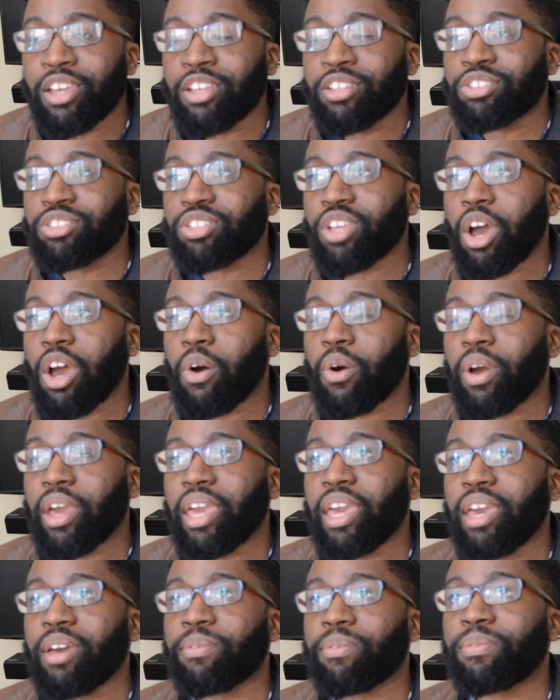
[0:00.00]
So
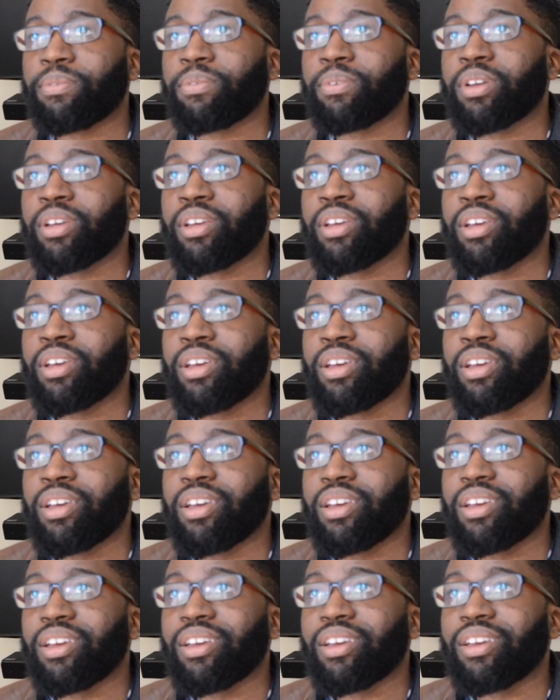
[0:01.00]
if
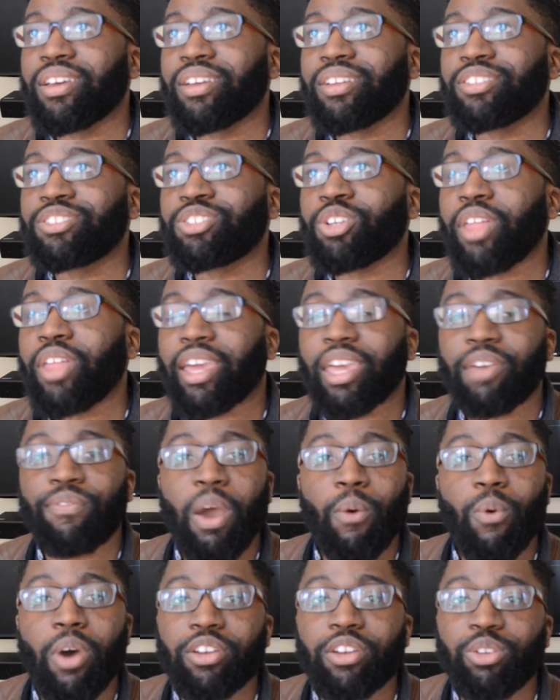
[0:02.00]

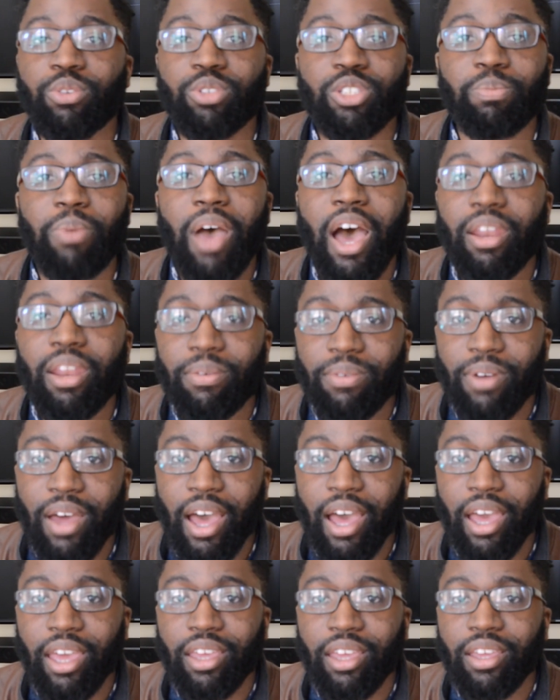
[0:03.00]
I wanted to use Spotify,
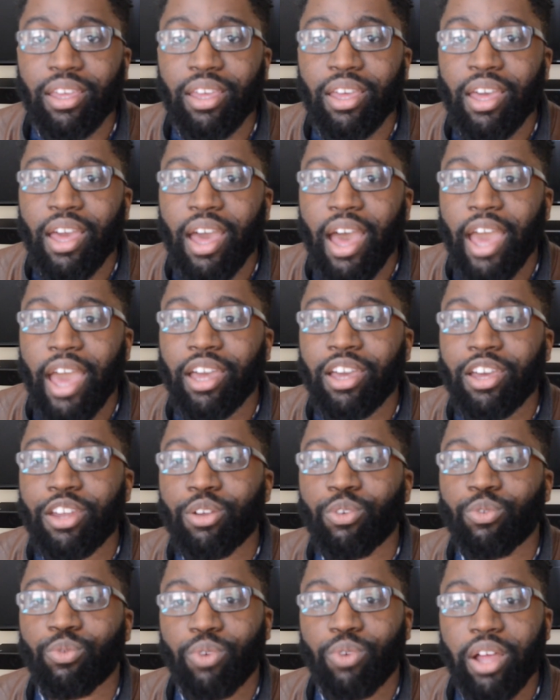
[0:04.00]
I
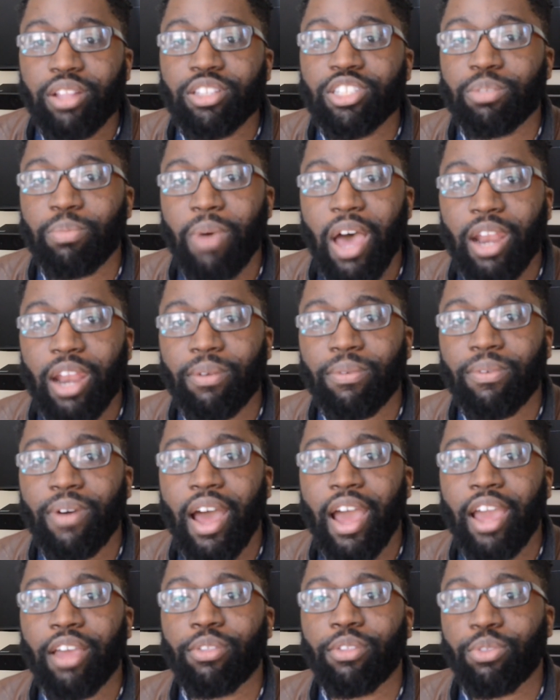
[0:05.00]
couldn't run
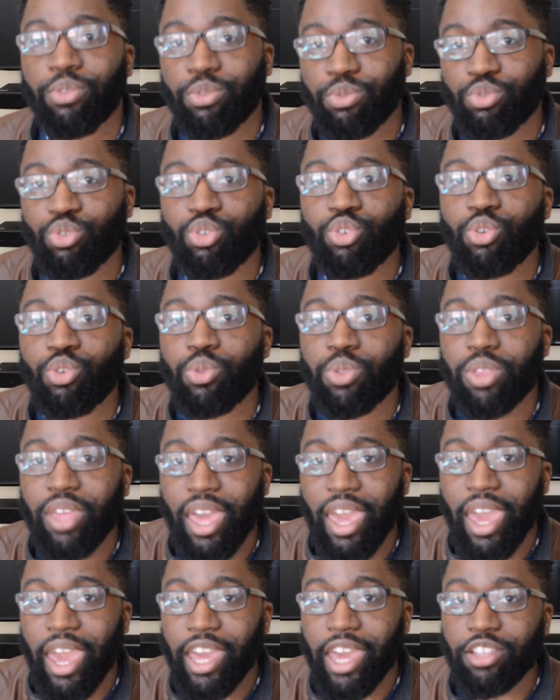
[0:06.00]
Spotify through the
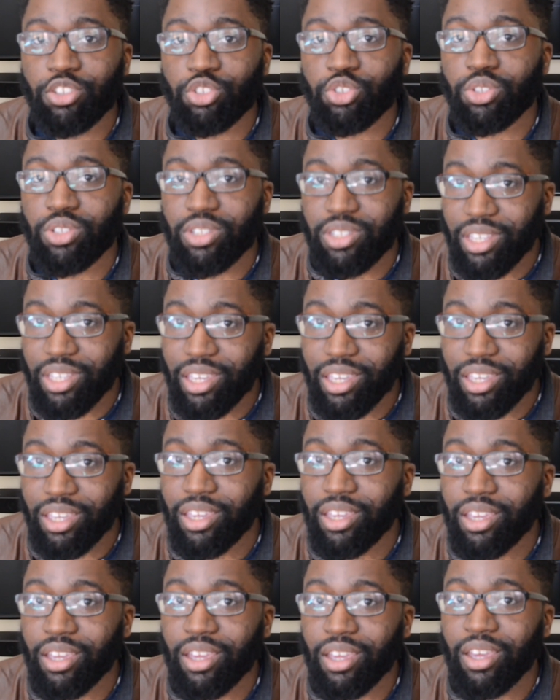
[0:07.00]

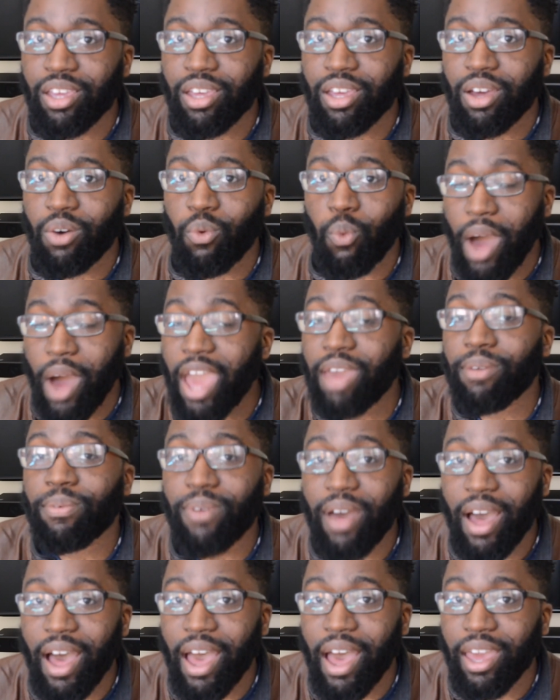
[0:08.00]
HD
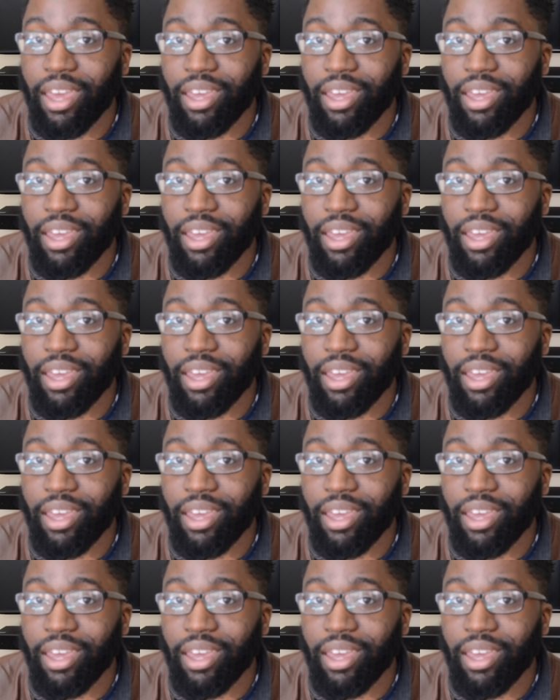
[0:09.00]
Wi-Fi